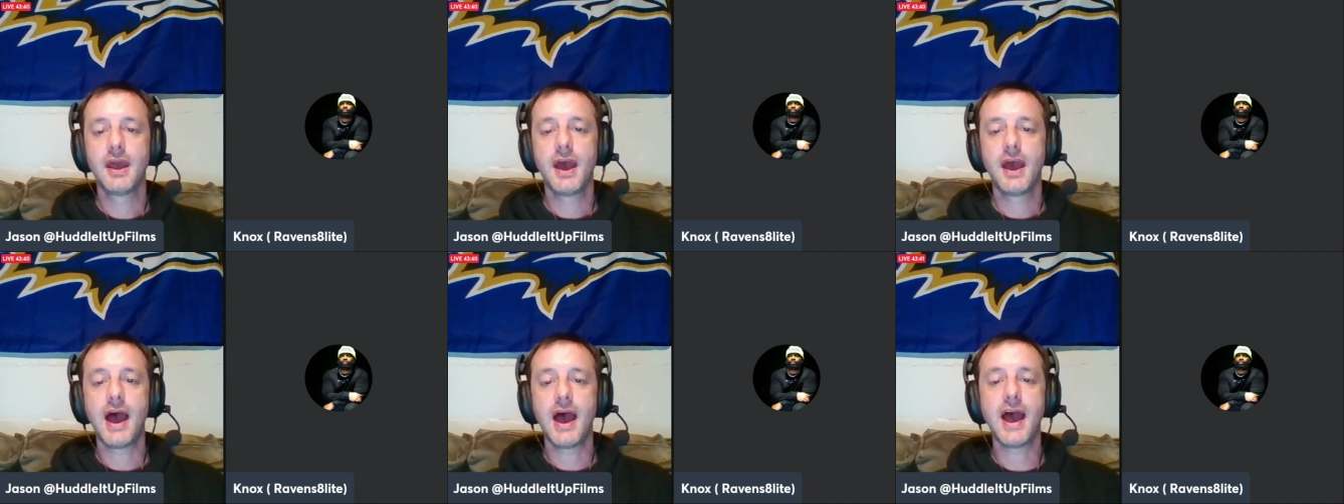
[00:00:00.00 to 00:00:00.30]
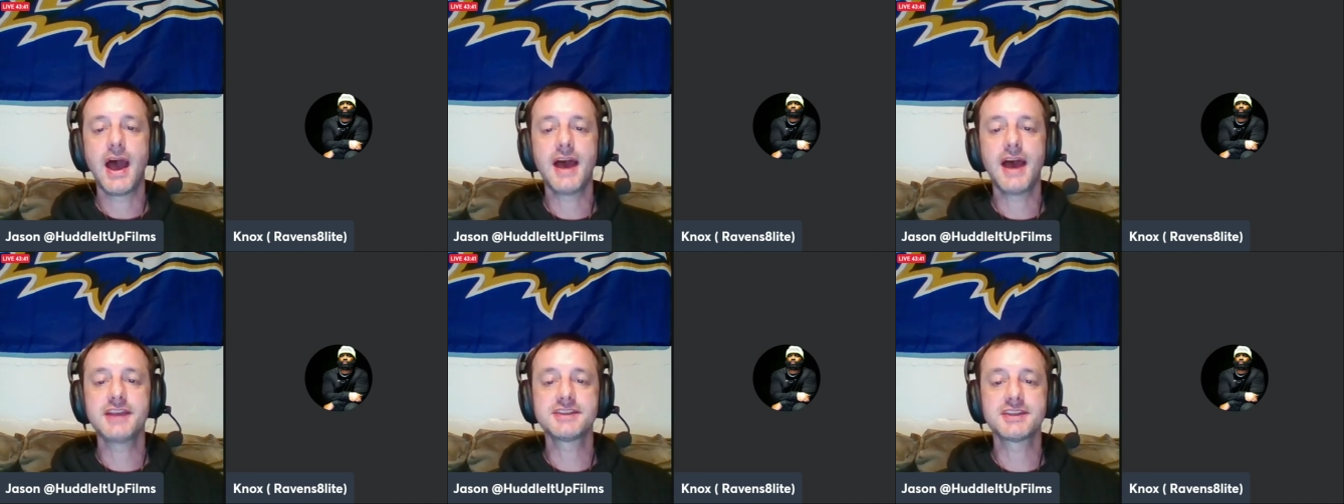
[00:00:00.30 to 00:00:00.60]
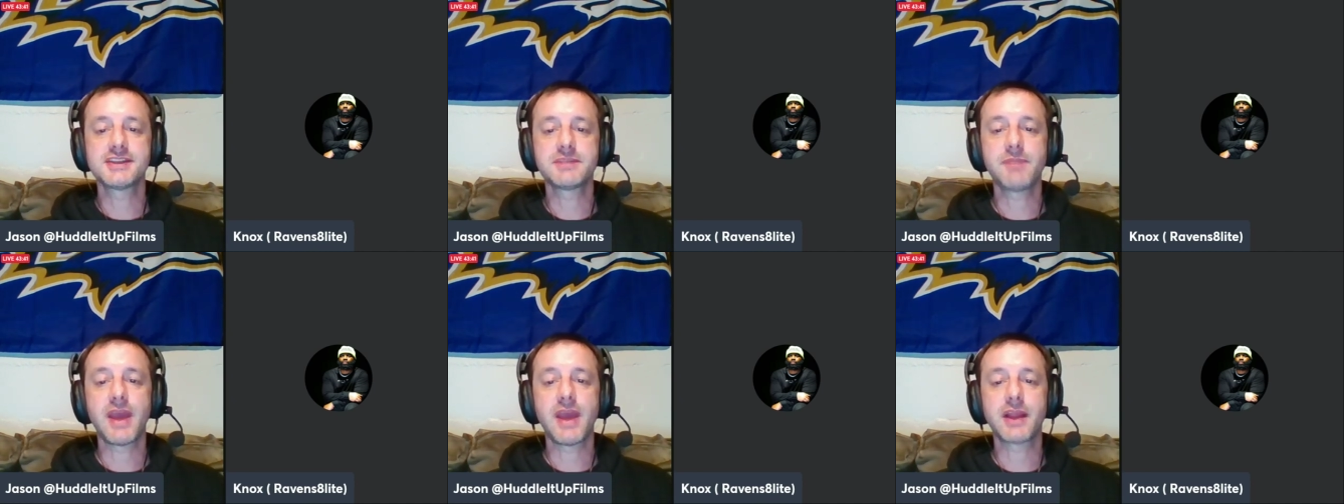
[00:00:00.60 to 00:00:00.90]
I
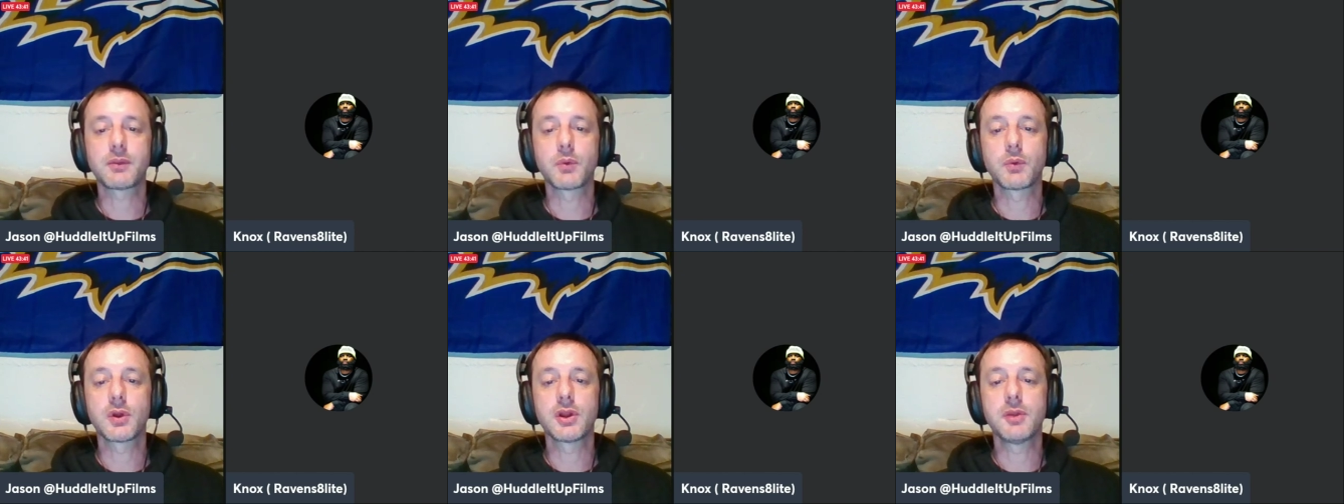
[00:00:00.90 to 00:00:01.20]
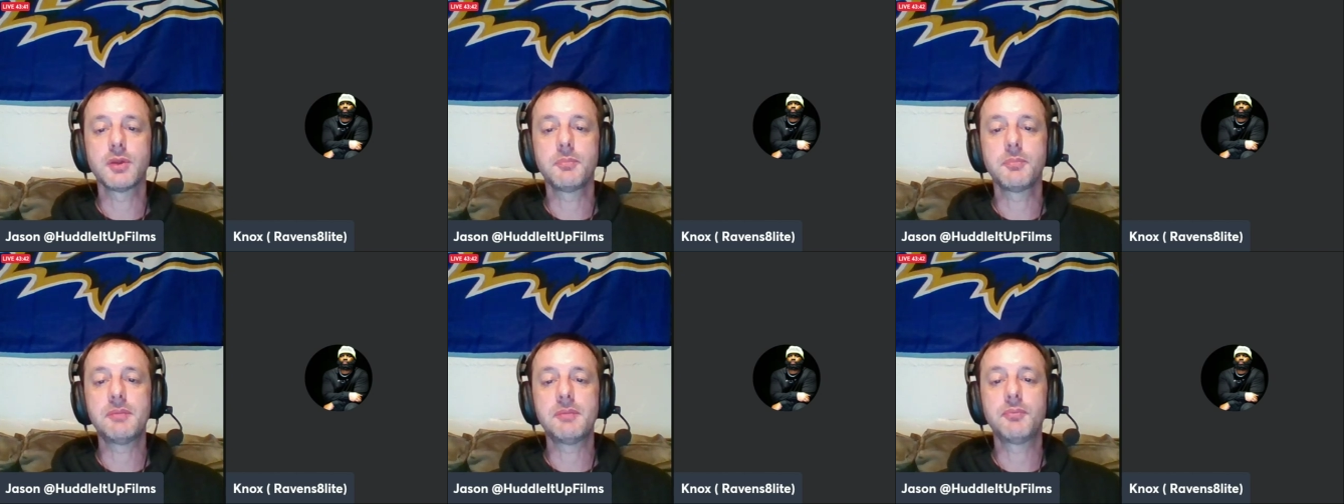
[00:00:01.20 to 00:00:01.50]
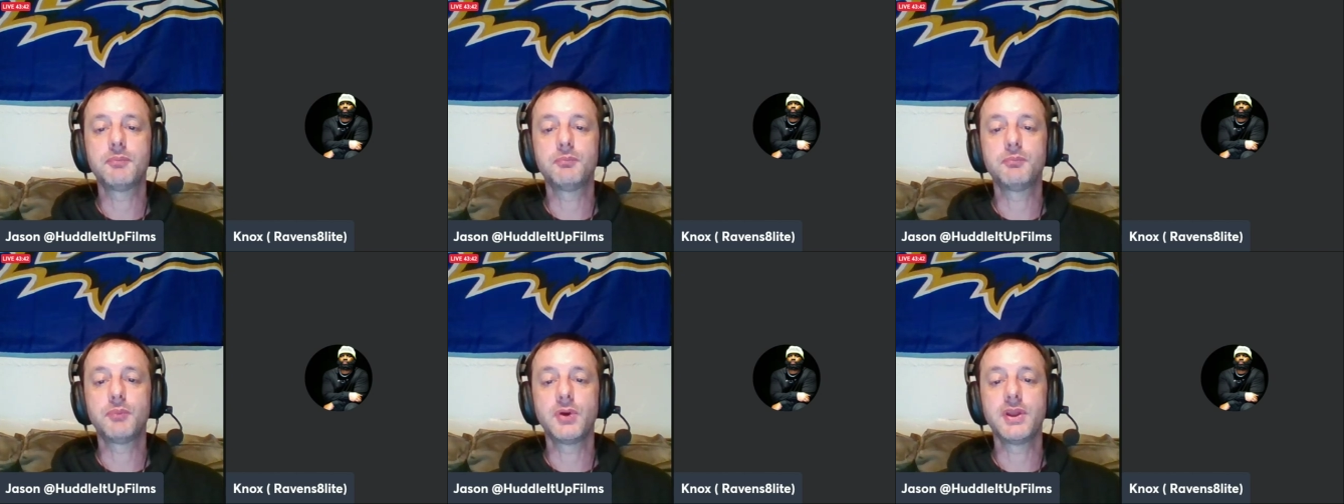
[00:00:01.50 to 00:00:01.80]
suspect we're going to be
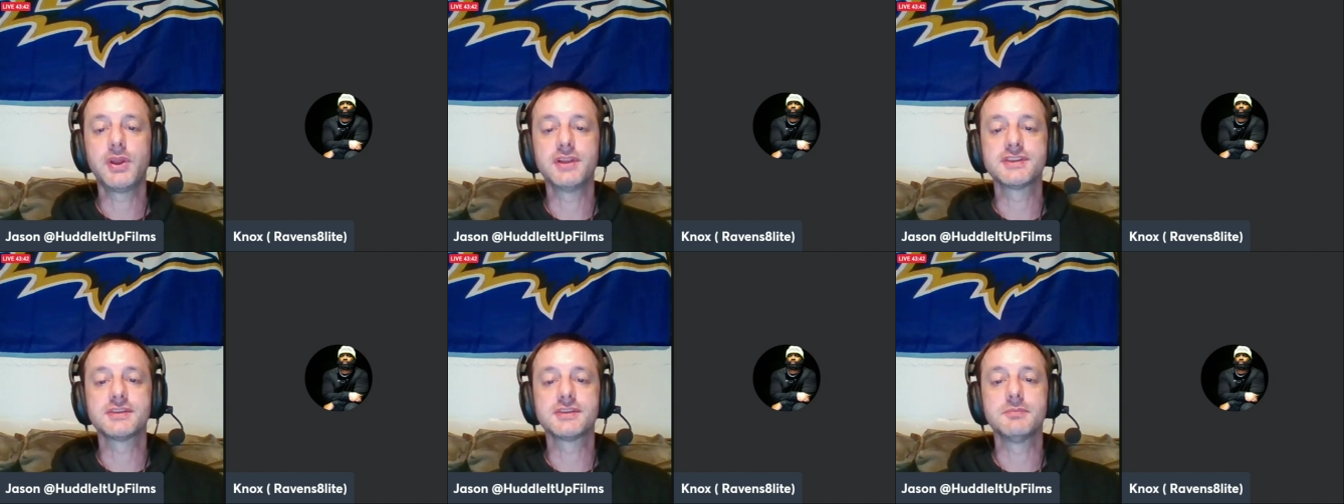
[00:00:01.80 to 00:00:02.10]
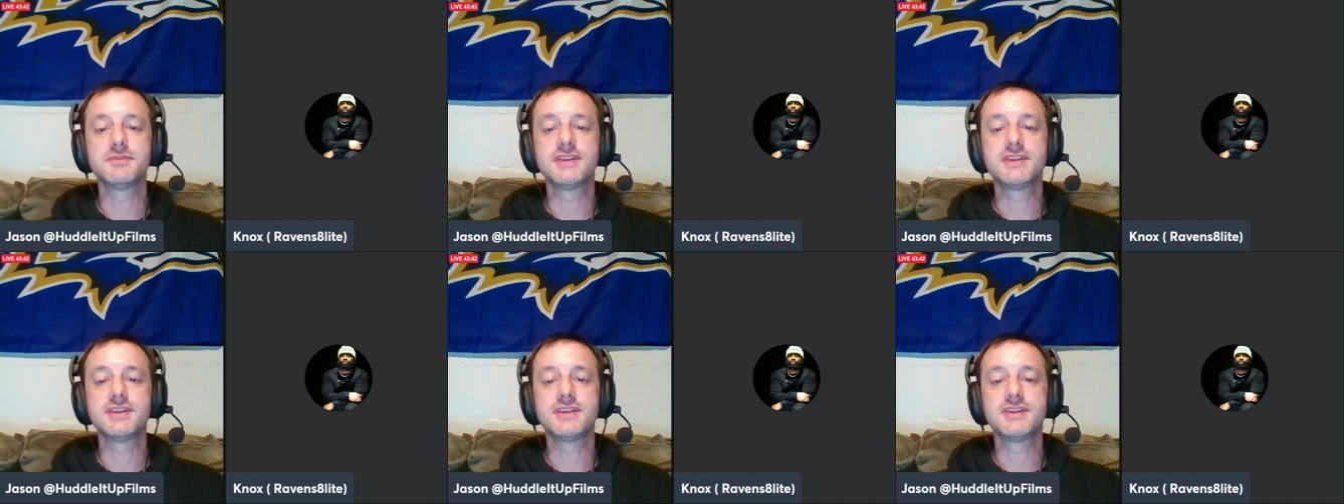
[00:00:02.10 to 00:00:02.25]
put in some